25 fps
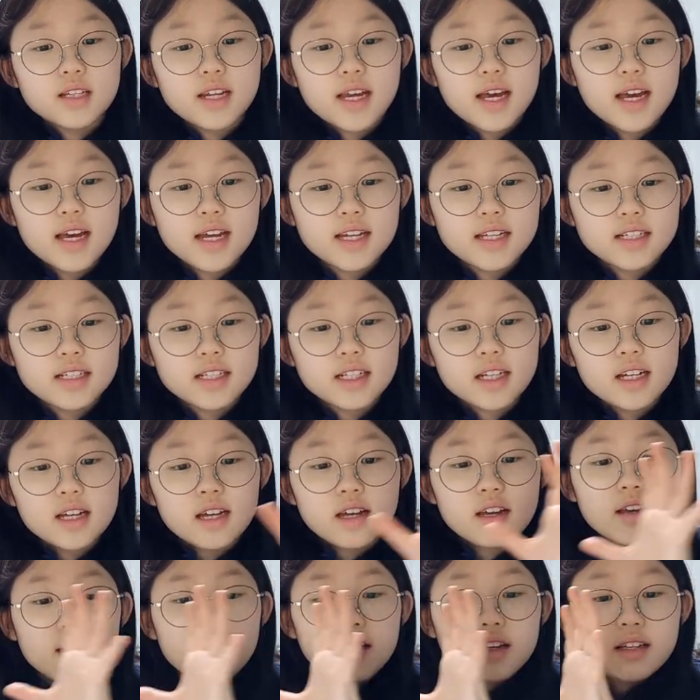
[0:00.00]
and
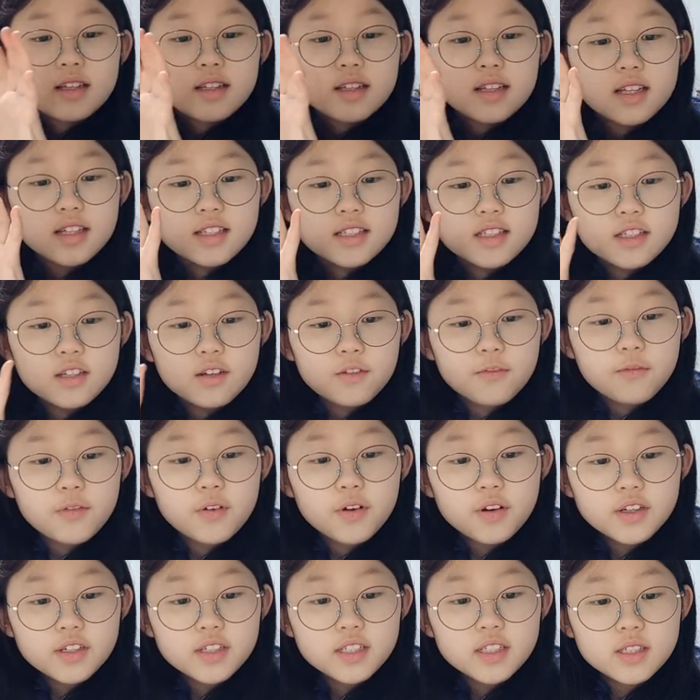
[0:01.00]
this the
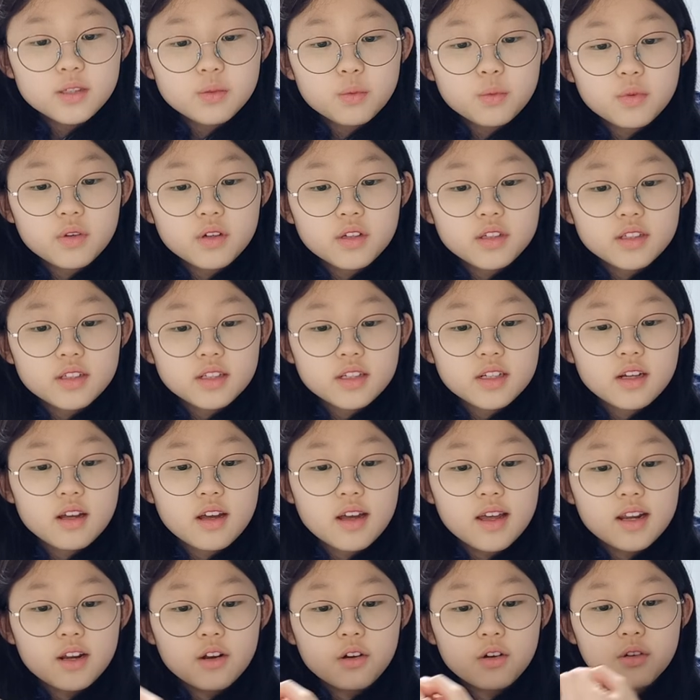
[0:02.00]
first one,
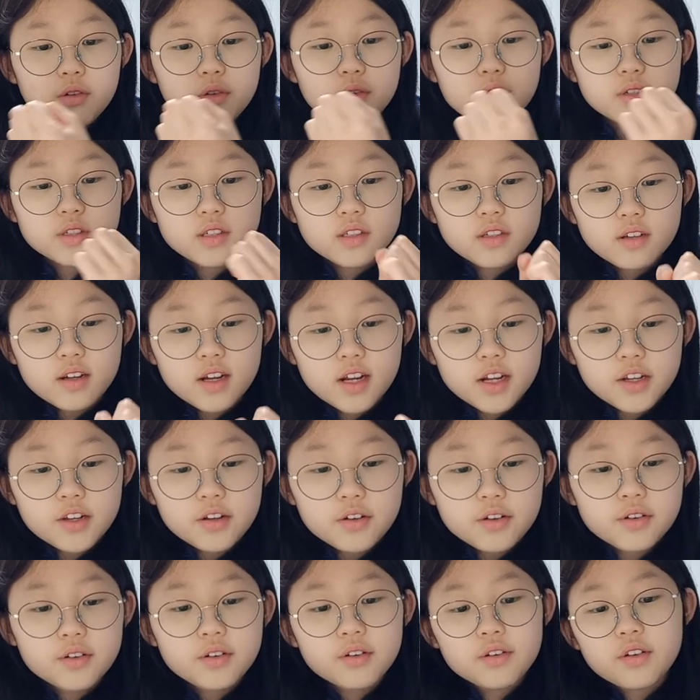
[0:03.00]
and across another
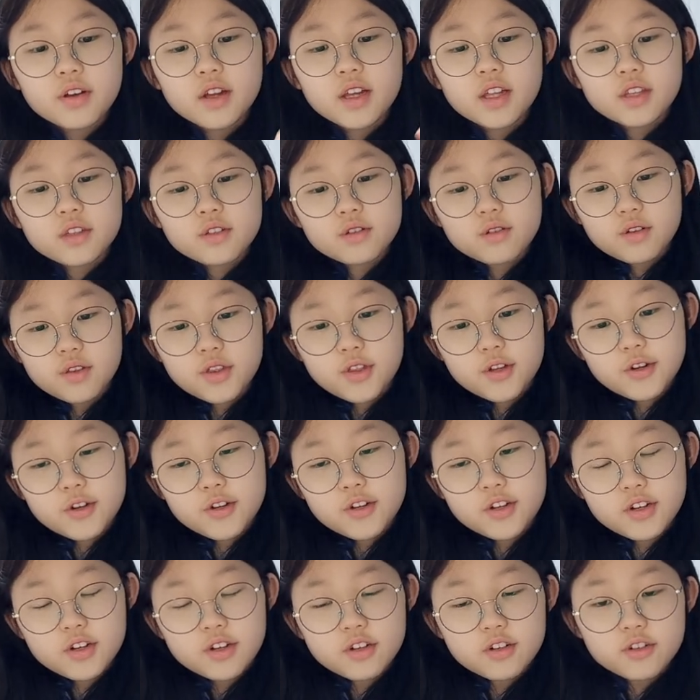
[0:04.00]
country to a third
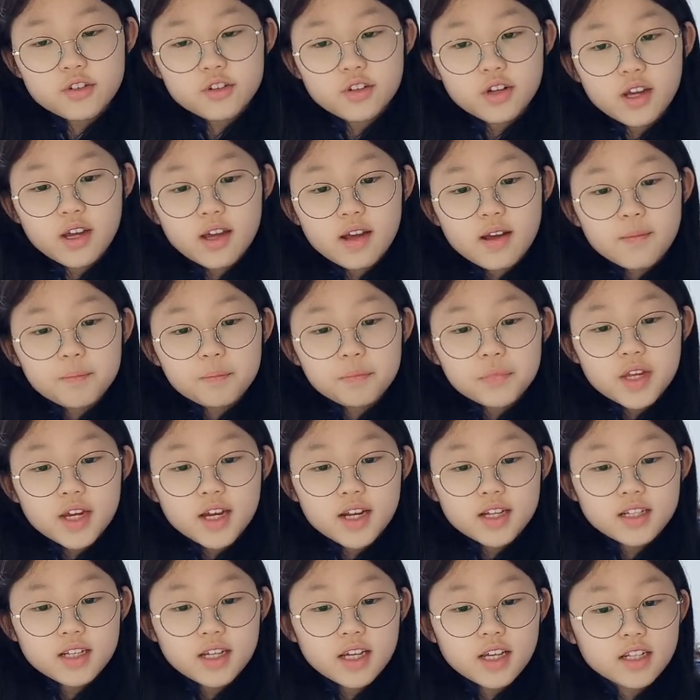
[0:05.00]
country,
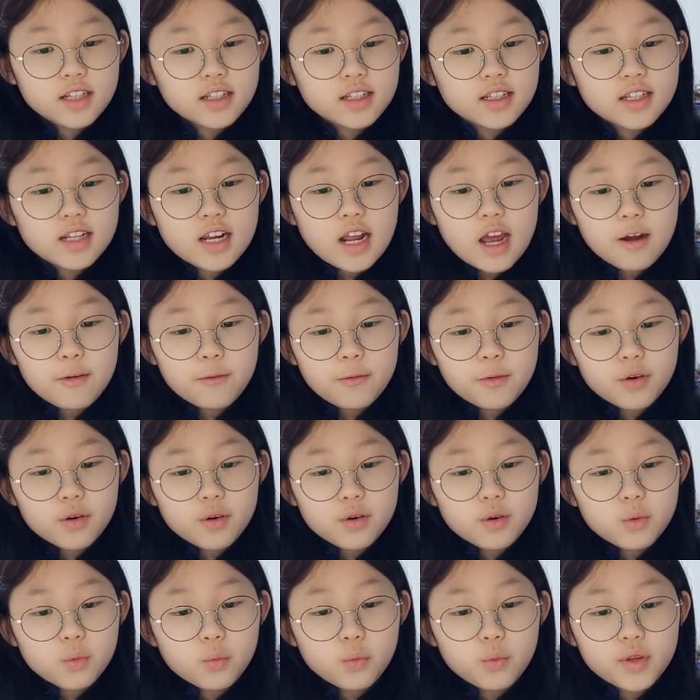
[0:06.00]
and it never
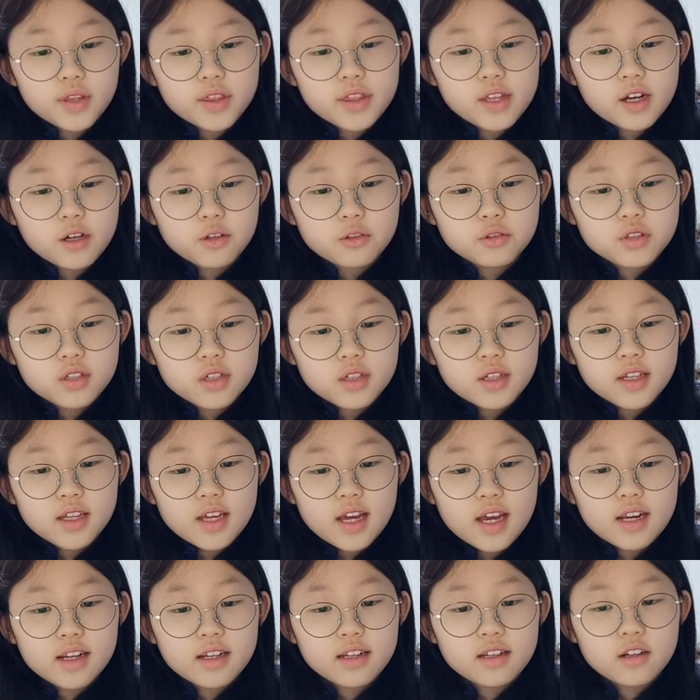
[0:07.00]
without
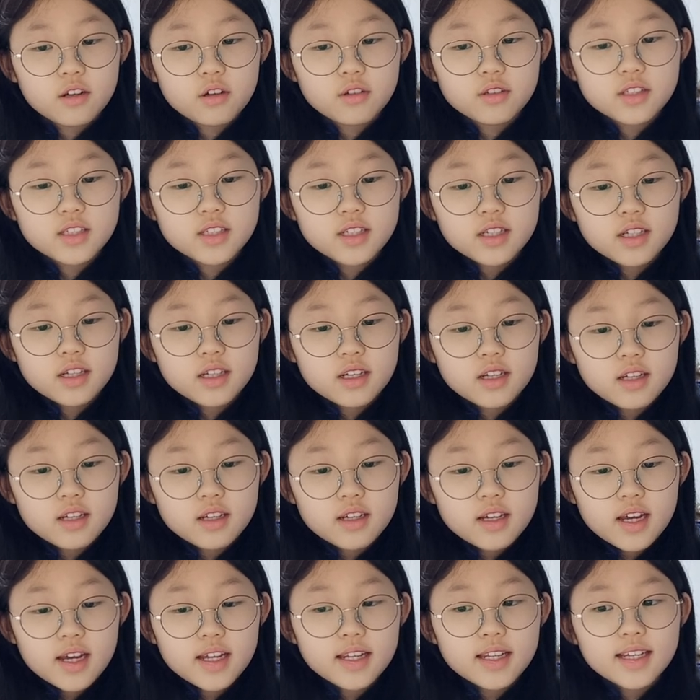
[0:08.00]
getting lost,
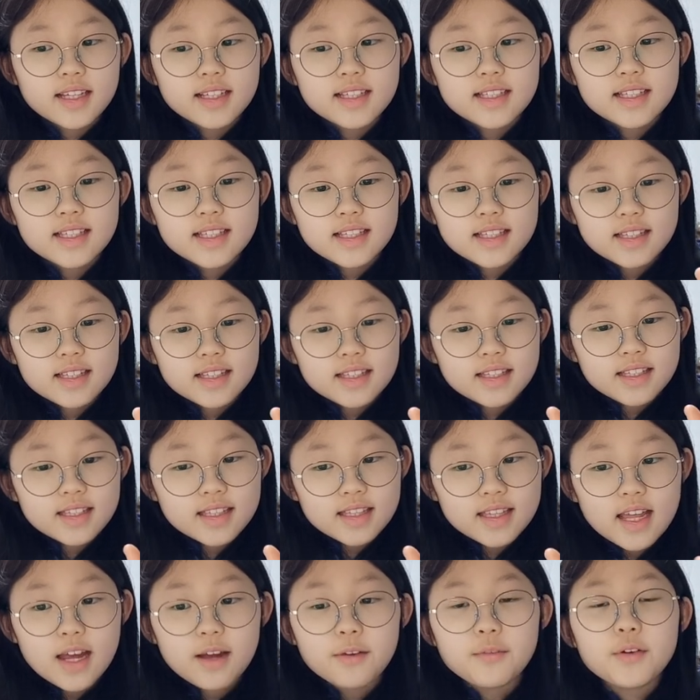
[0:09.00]
and it
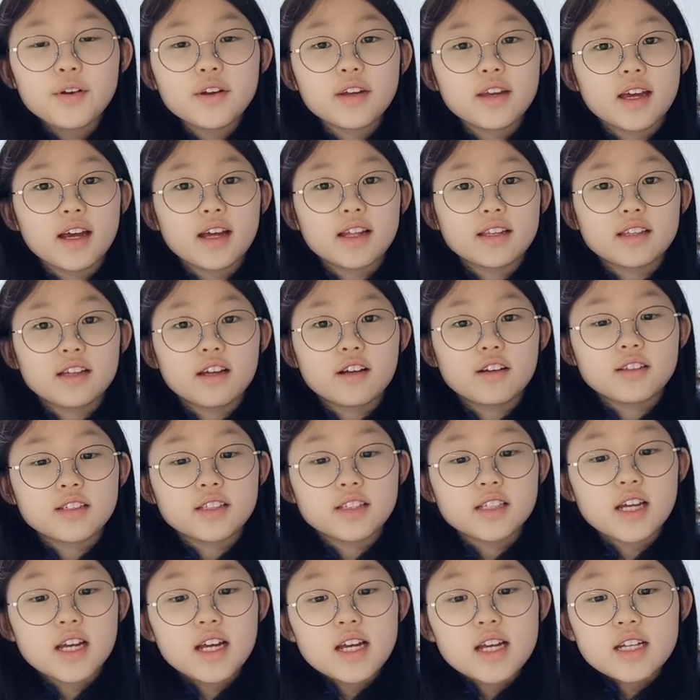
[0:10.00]
never get lost.
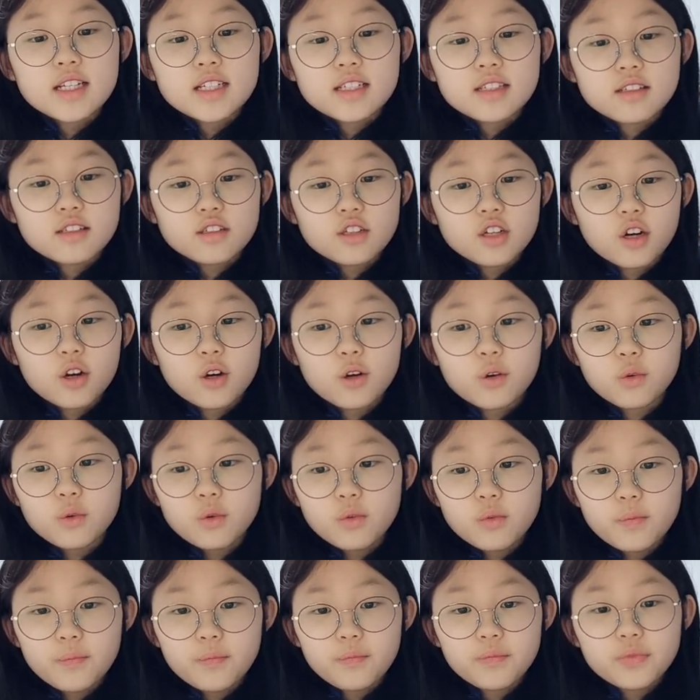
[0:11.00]
So,
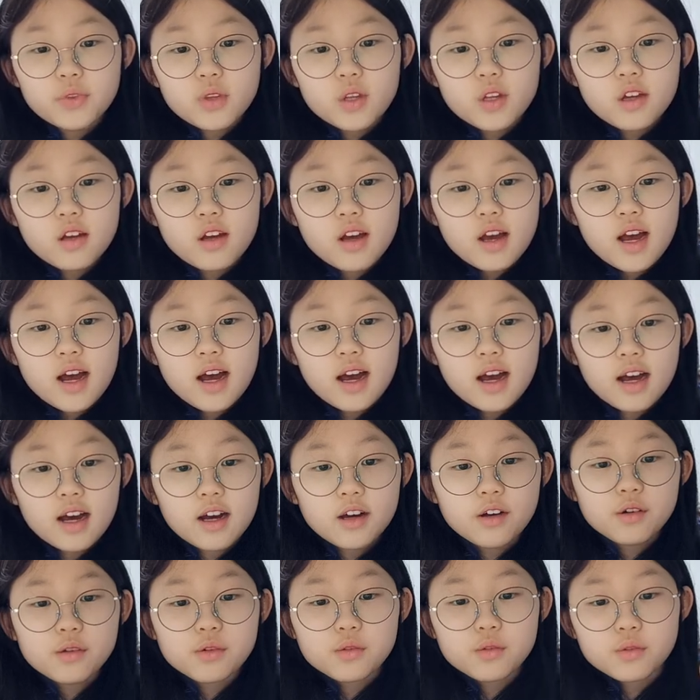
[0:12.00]

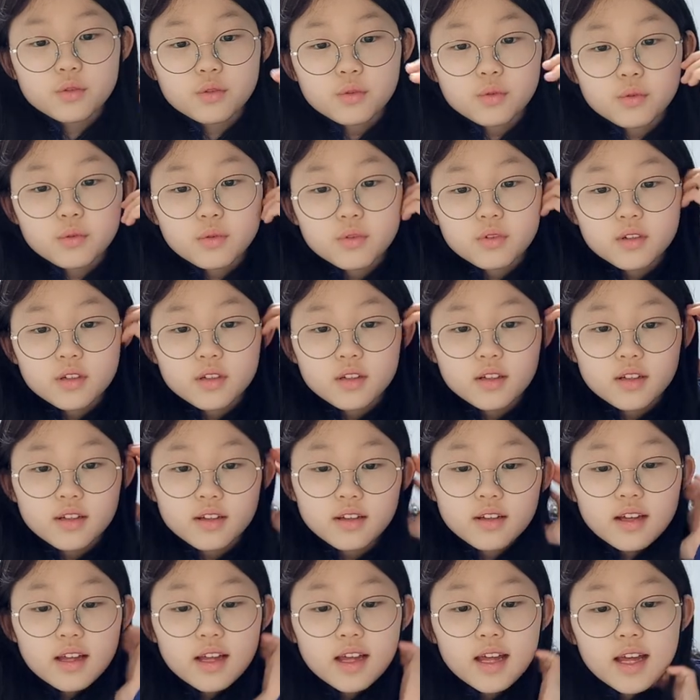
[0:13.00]
how?
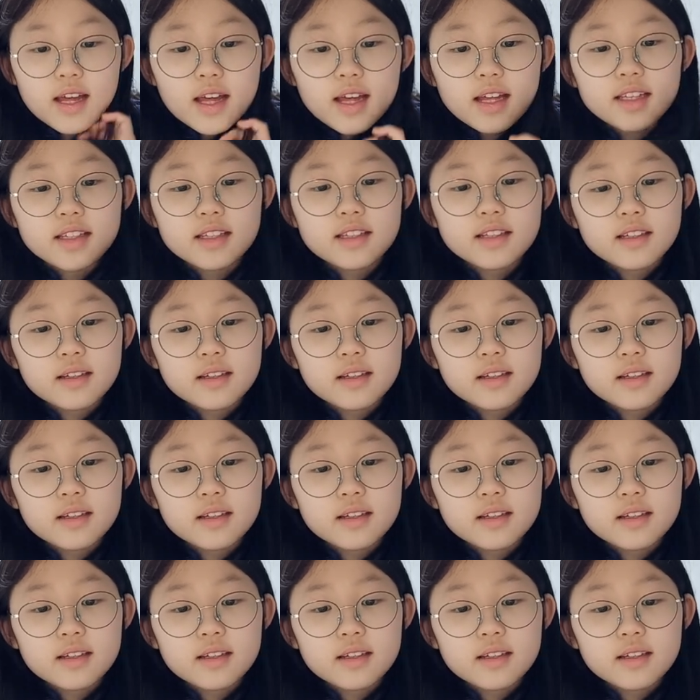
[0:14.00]
And